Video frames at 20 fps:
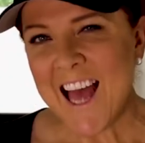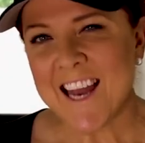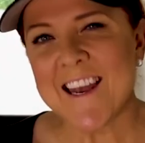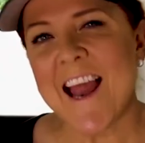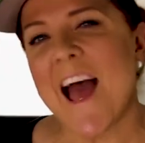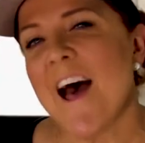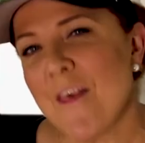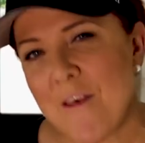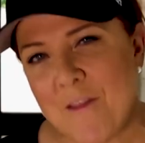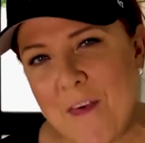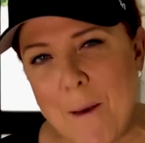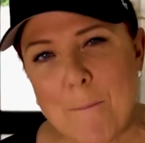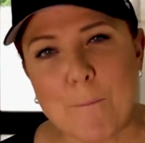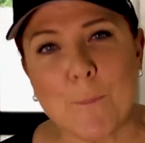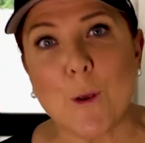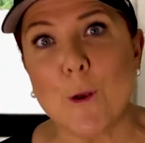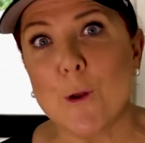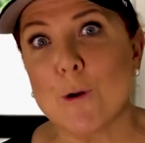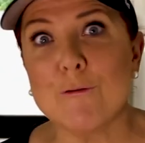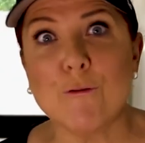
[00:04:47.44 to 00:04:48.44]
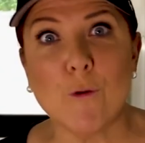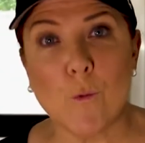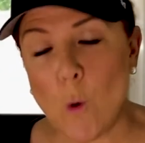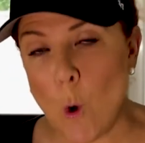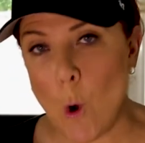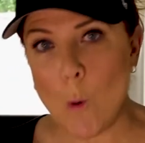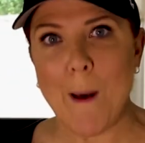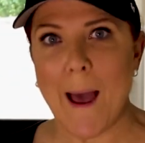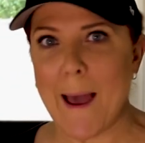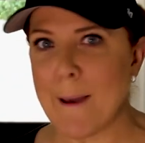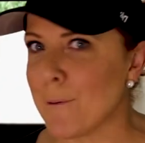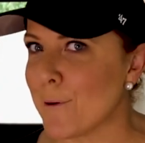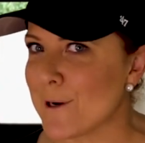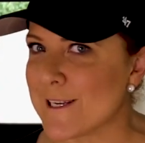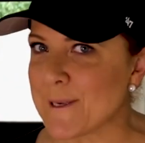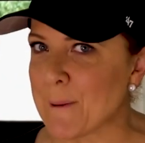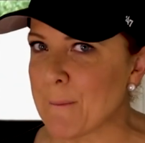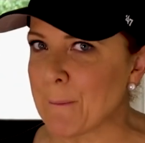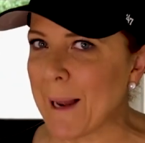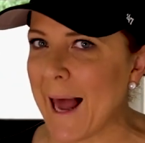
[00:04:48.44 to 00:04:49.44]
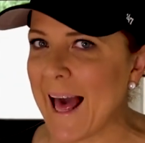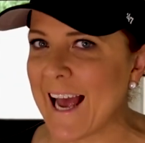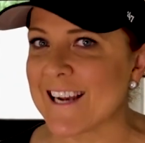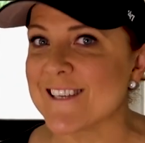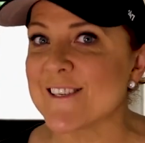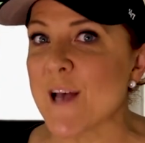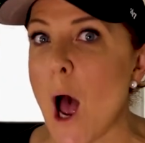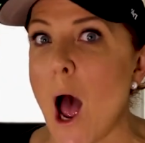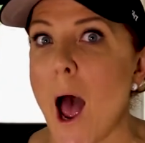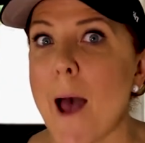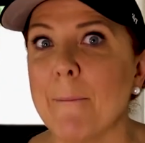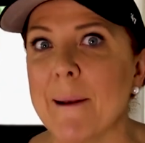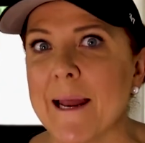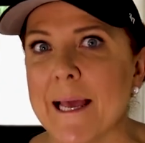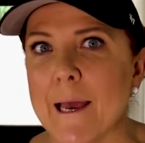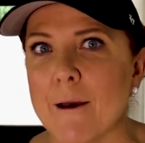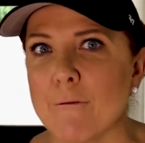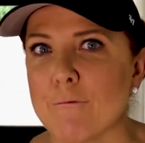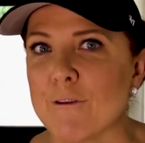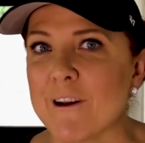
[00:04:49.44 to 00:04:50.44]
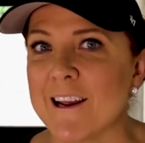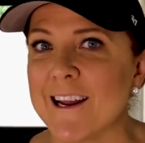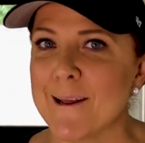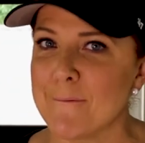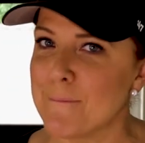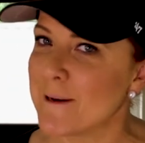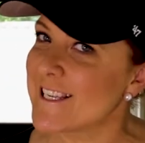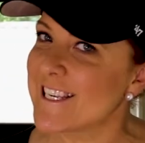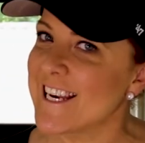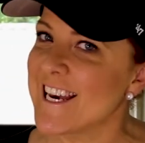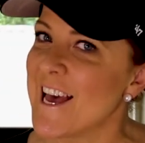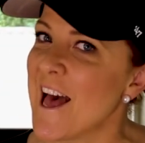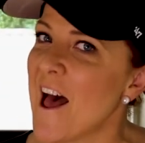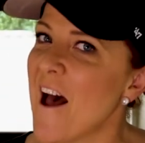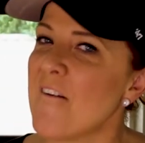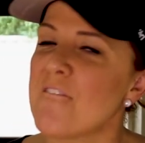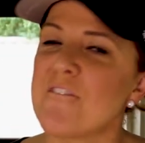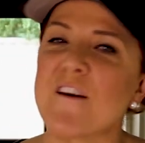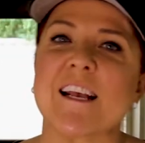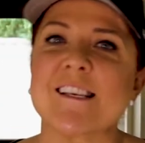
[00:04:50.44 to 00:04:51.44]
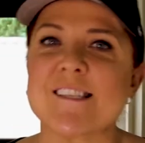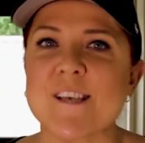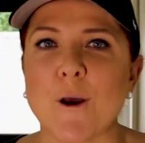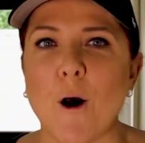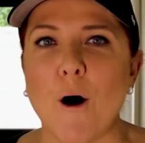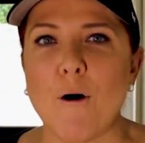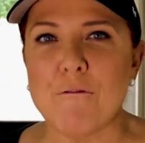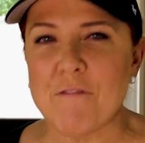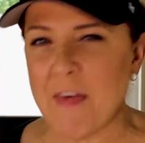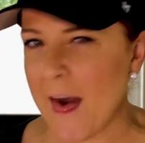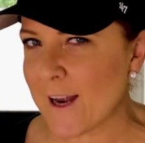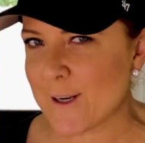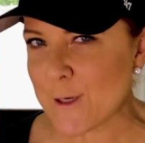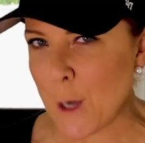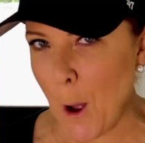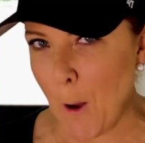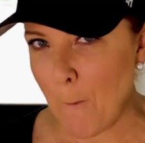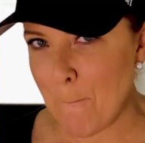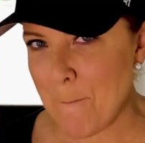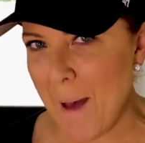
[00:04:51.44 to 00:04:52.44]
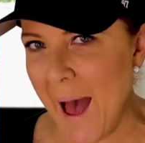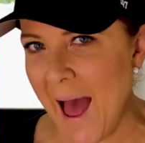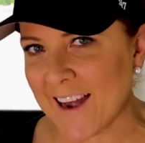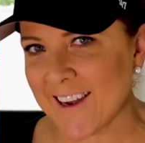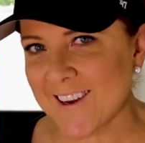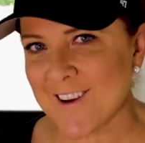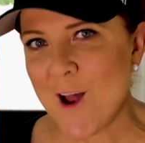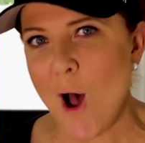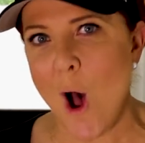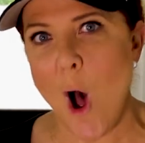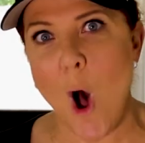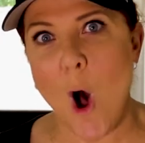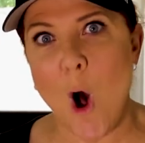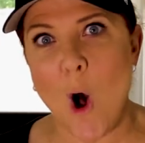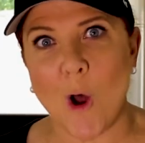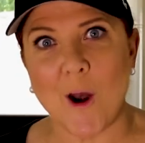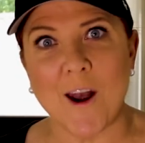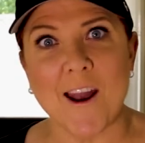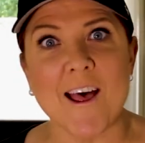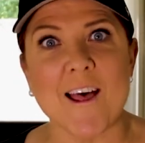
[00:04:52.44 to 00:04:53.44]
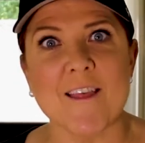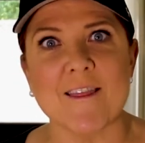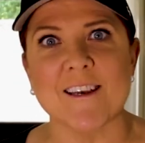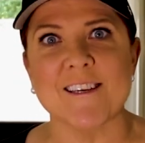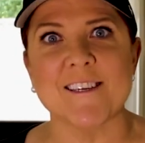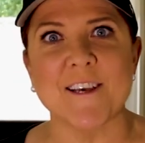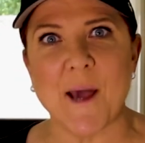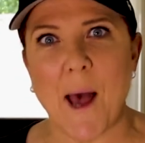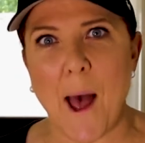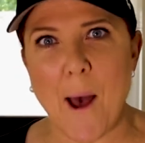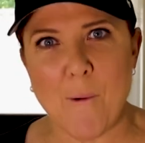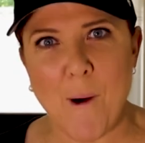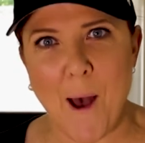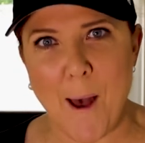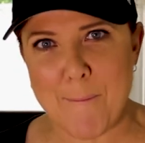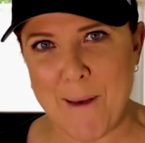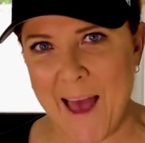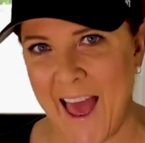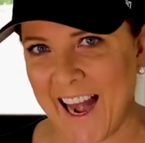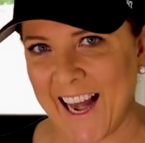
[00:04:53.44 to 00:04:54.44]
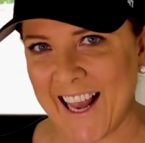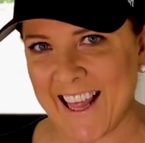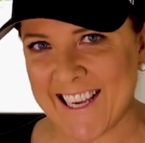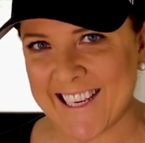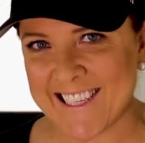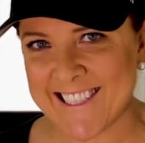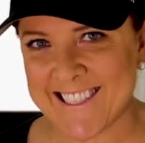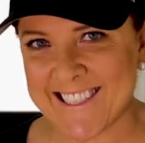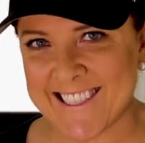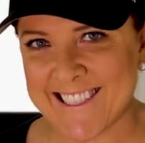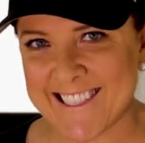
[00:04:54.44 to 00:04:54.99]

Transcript: Now that that beautiful wallpaper is in place, I'm gonna get really busy fixing off that top batten on the DIY paneling.